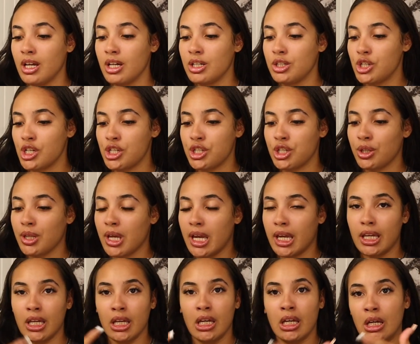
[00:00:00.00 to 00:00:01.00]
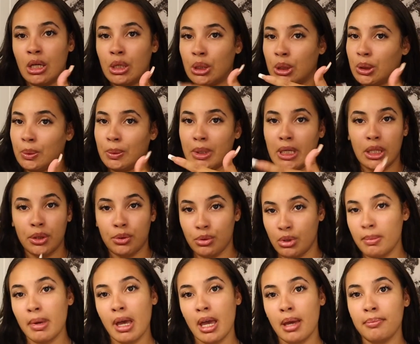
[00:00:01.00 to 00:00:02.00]
just so like we get through
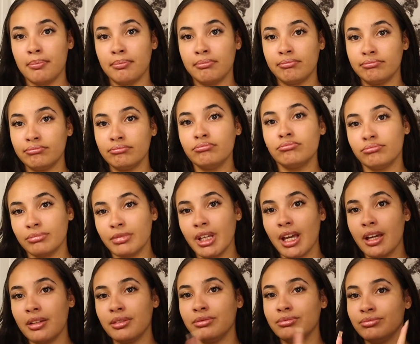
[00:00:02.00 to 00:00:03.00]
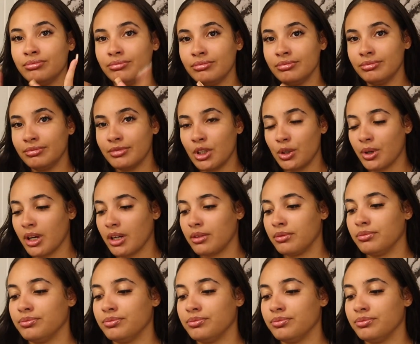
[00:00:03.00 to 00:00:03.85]
it, babe. Okay? Okay.